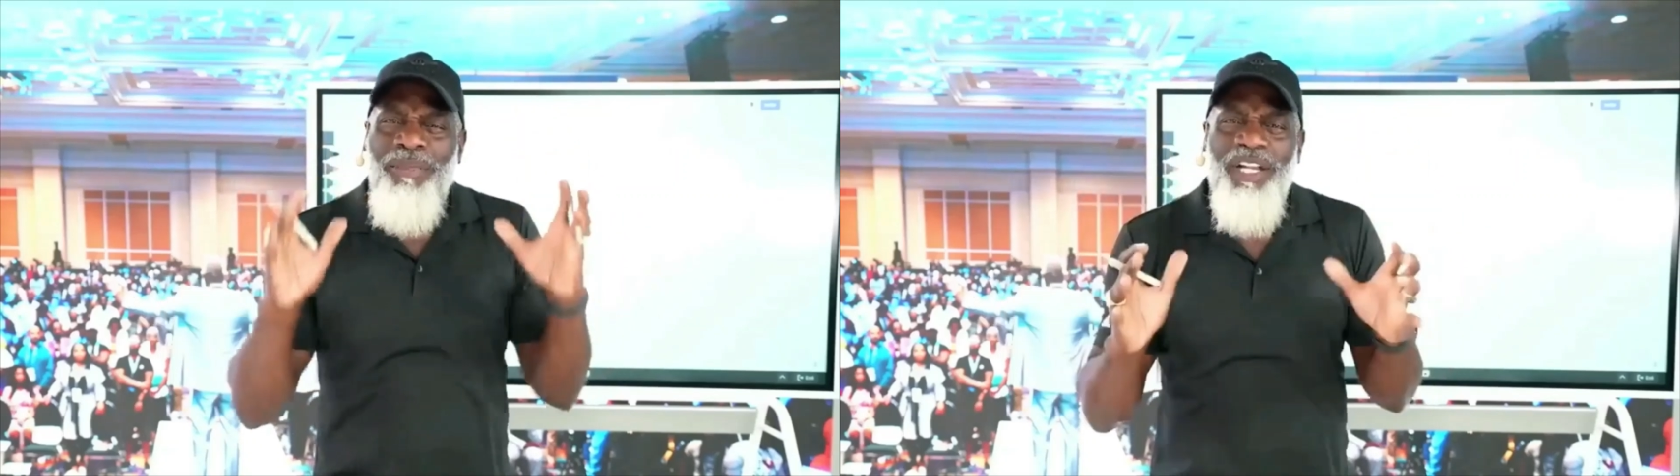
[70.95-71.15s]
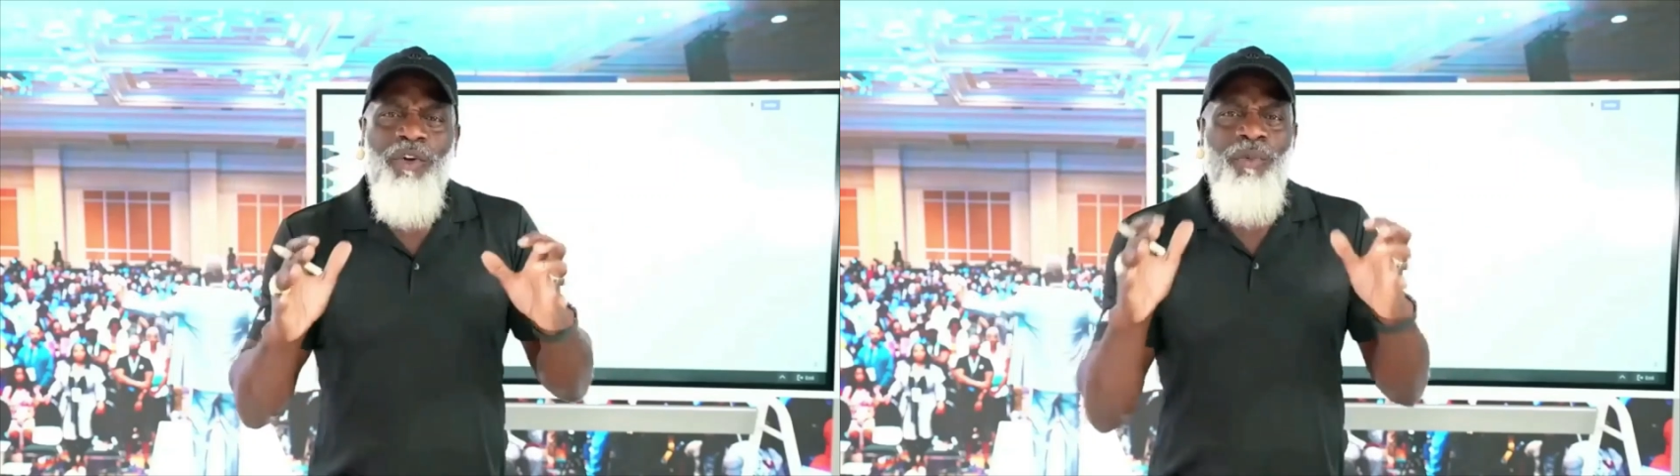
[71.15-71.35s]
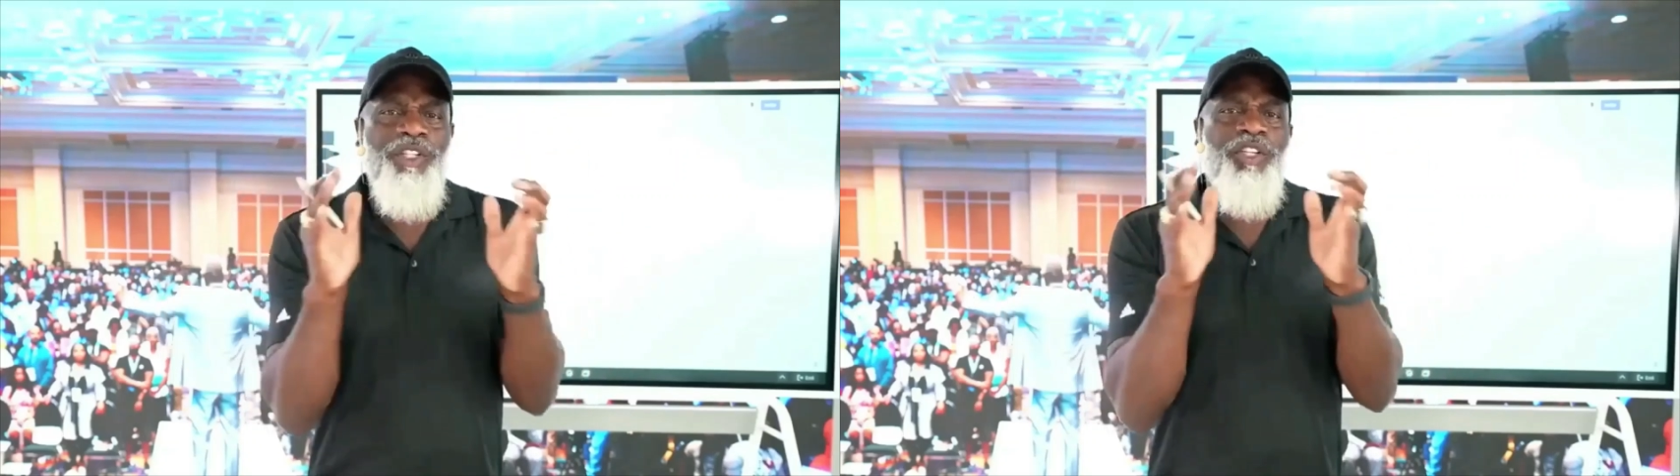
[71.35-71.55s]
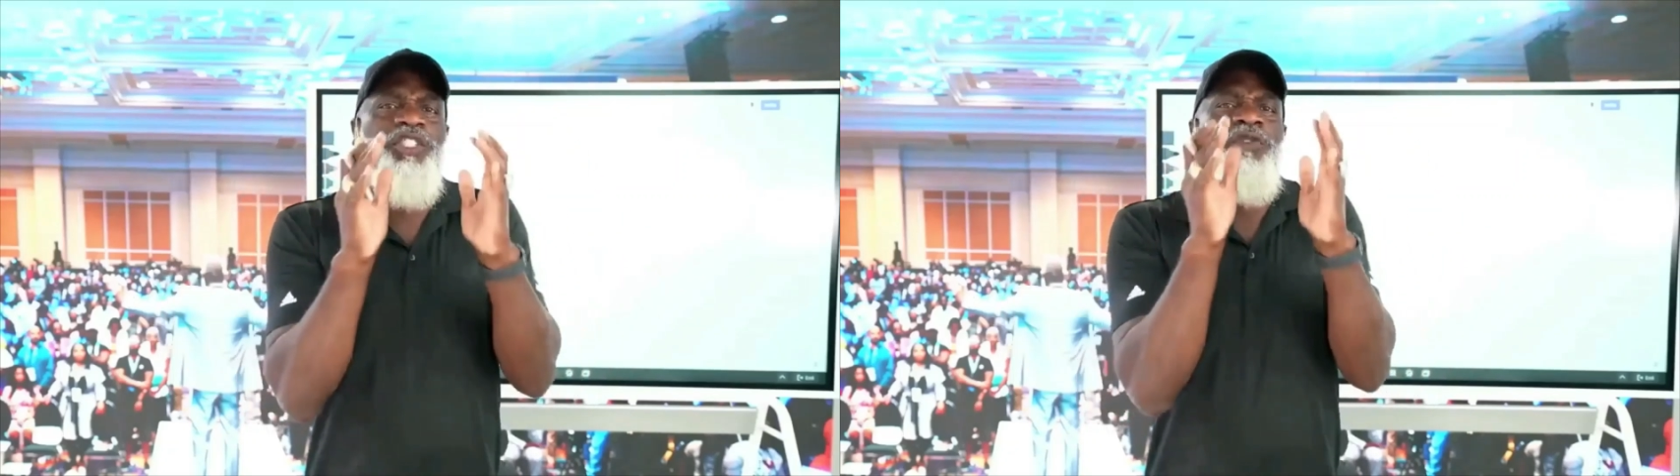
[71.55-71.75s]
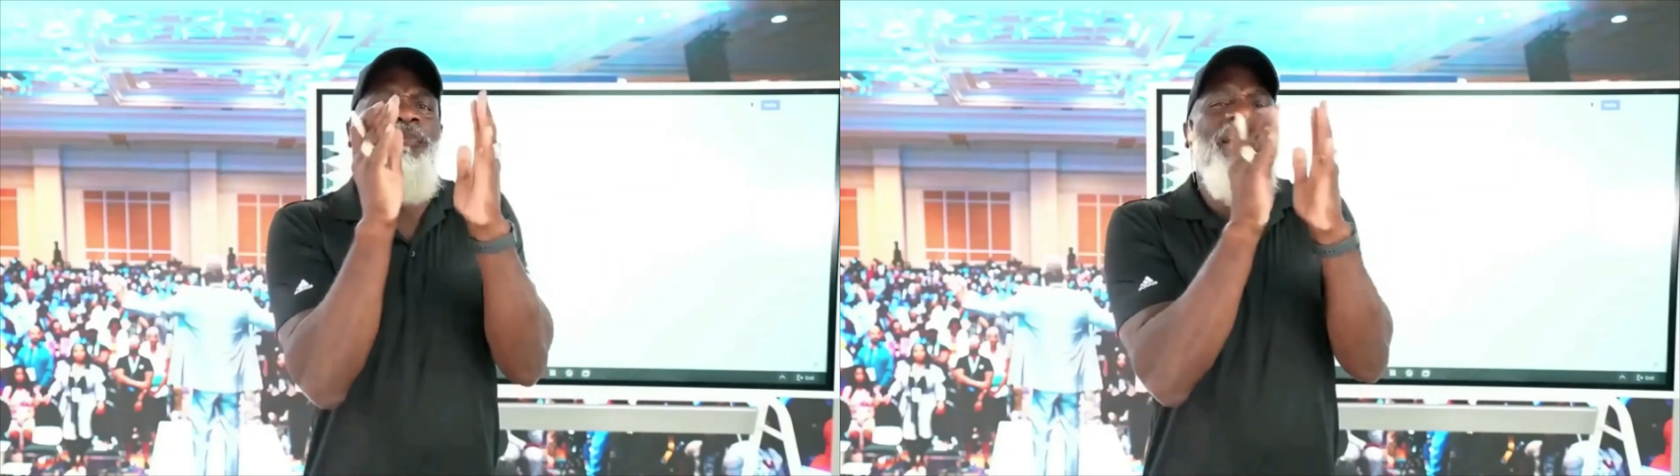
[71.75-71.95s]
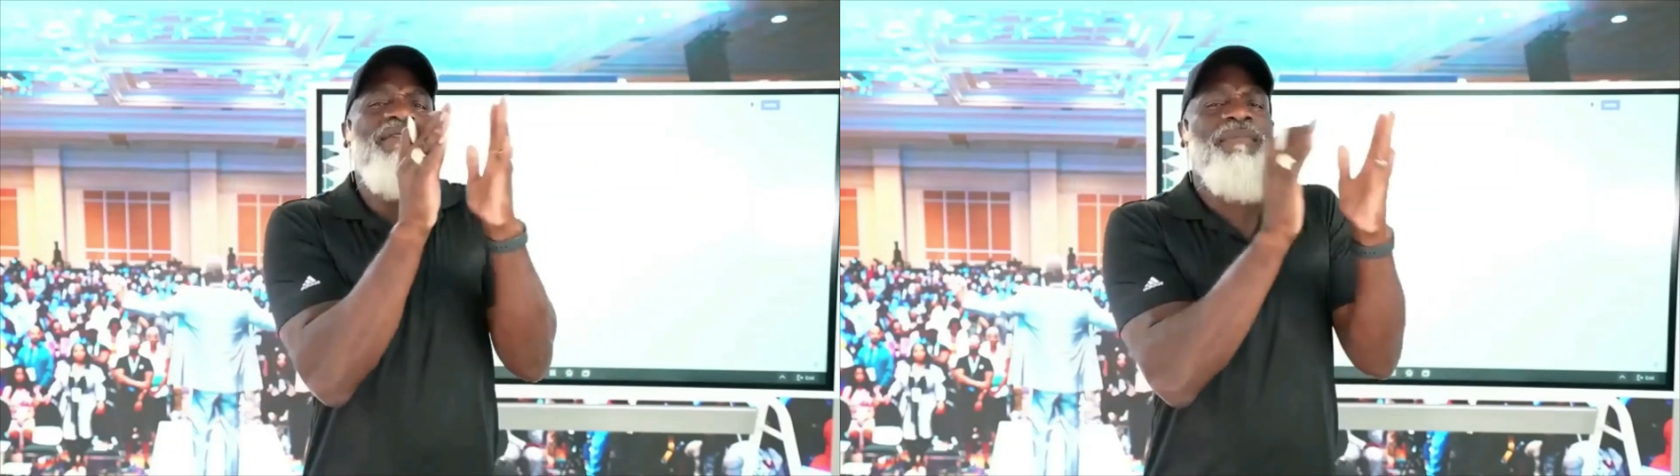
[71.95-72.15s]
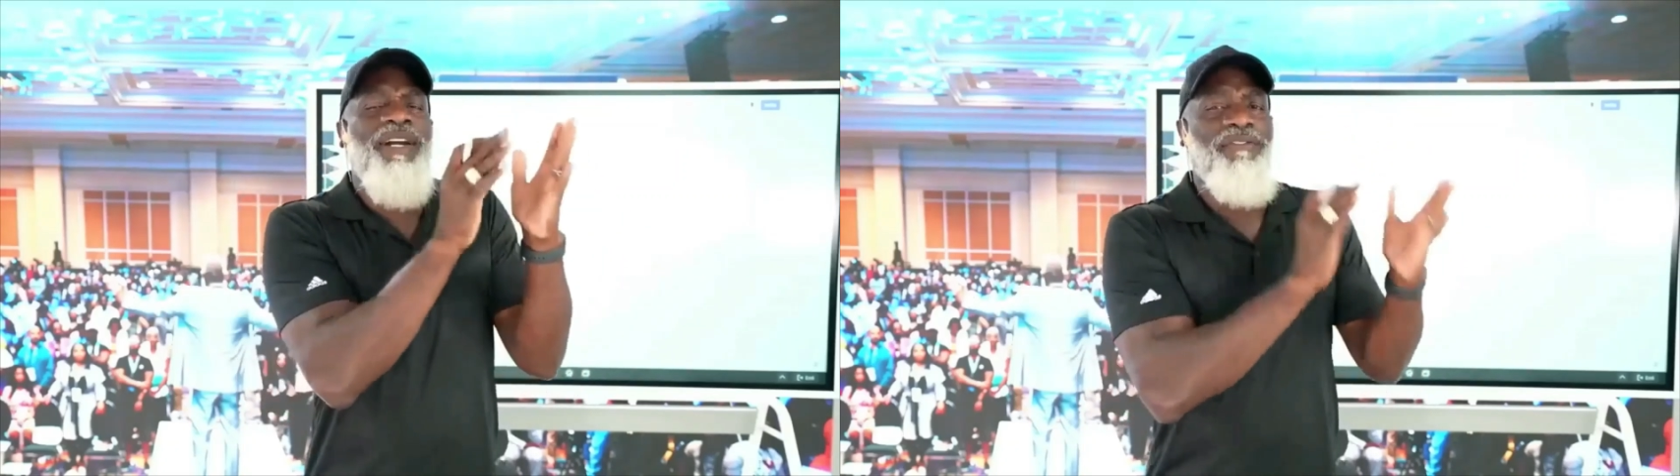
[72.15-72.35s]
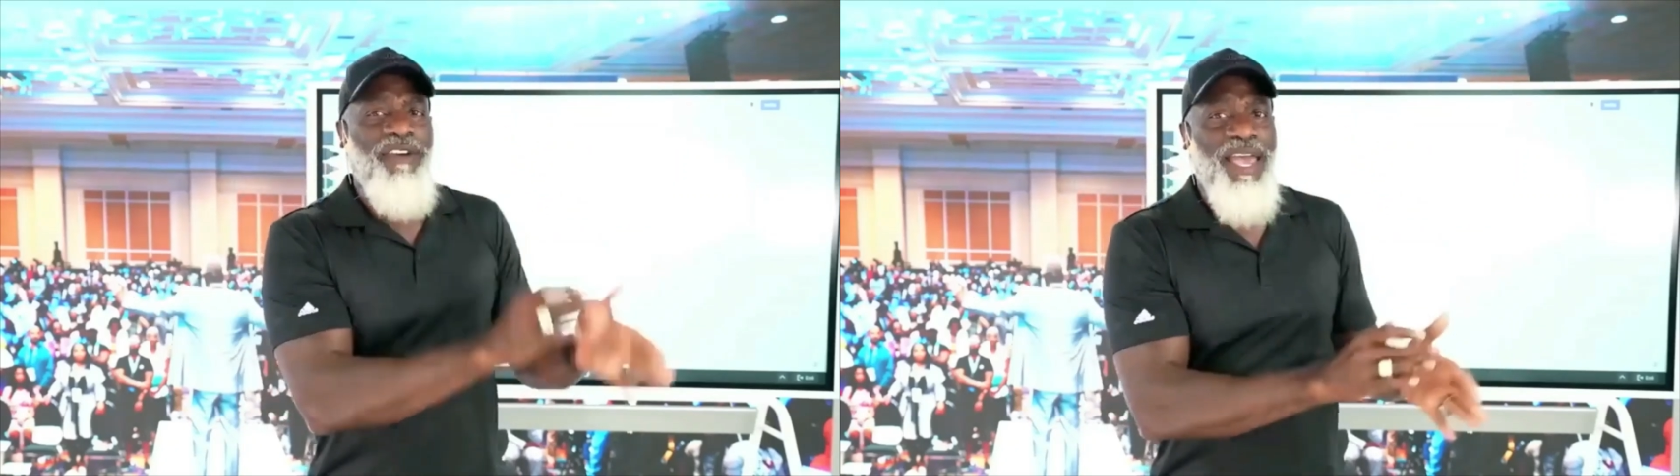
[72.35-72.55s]
You're richer because you made the money
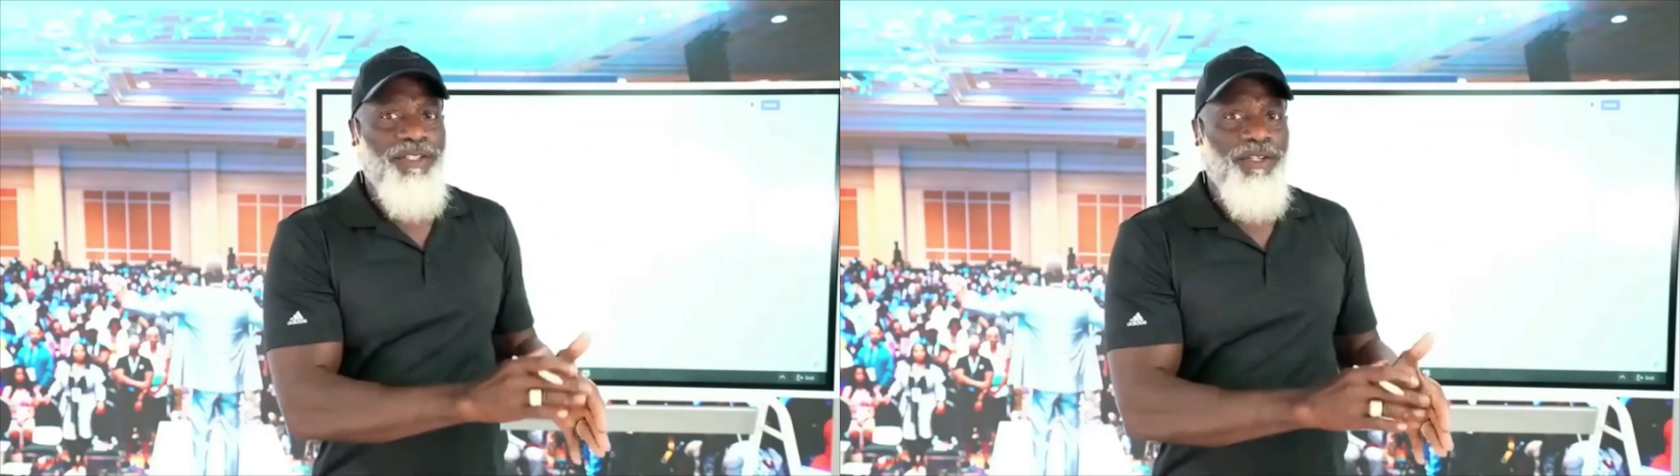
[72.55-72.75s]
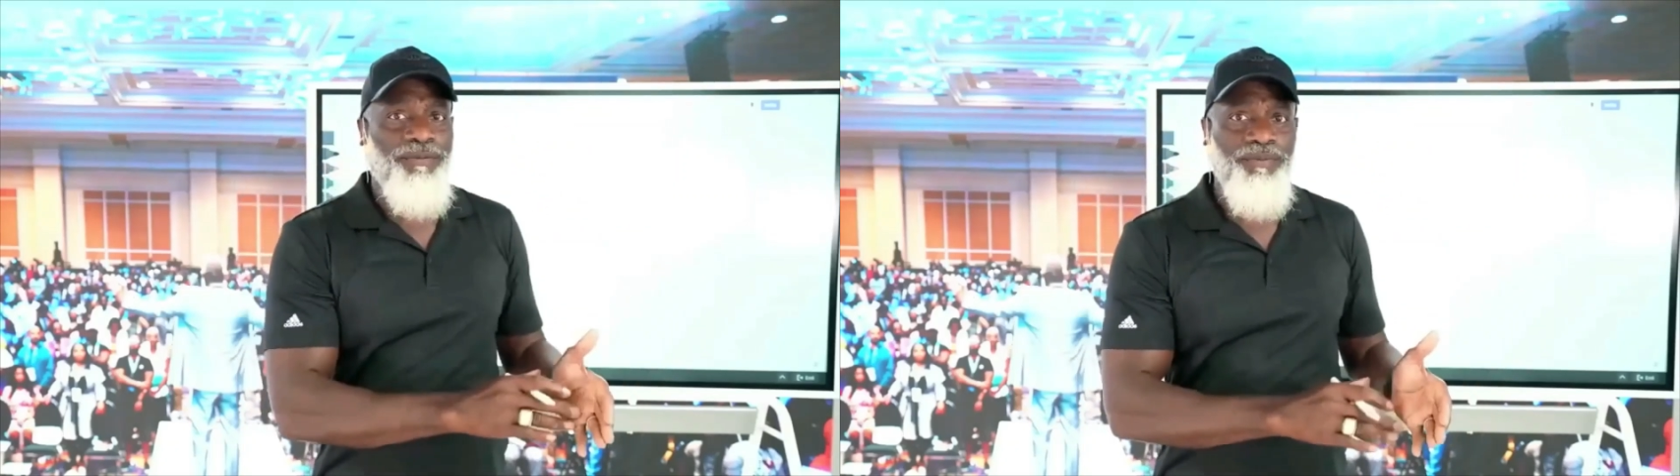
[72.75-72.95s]
faster.